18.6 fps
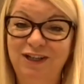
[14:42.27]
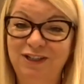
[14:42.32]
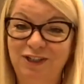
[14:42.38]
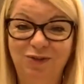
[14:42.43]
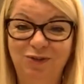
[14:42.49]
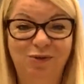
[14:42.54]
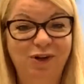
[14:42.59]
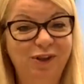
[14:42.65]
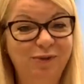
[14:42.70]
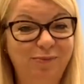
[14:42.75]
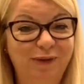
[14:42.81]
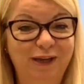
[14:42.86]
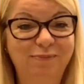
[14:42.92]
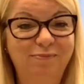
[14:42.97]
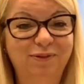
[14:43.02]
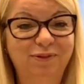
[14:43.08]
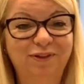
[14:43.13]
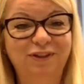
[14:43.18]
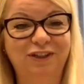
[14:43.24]
You're one of the
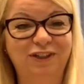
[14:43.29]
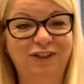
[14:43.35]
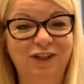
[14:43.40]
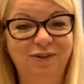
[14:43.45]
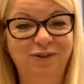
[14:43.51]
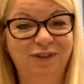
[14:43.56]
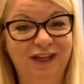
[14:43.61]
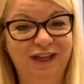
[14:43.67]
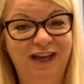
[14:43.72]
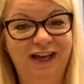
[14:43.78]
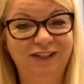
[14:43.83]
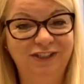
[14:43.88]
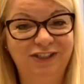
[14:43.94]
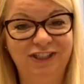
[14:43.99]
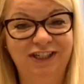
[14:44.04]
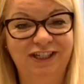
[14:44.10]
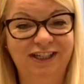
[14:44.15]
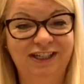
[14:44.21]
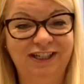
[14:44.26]
people, you know, that
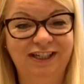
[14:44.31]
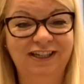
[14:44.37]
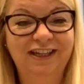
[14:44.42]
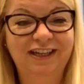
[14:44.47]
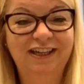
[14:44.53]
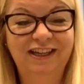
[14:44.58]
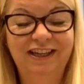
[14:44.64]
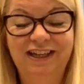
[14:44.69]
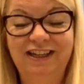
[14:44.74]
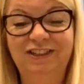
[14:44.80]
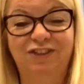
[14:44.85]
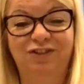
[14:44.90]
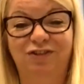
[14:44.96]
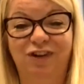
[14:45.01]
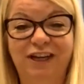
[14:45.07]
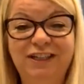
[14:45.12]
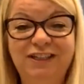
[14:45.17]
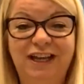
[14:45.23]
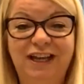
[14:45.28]
actually it's
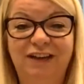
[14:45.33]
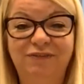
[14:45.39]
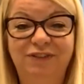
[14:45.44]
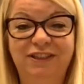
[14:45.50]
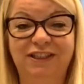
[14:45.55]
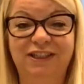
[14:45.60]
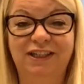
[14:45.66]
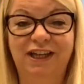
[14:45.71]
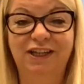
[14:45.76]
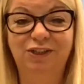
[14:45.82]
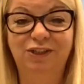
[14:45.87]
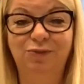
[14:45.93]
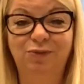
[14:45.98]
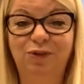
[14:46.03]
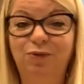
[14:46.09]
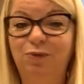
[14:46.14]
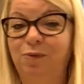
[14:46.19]
great to have this connection with.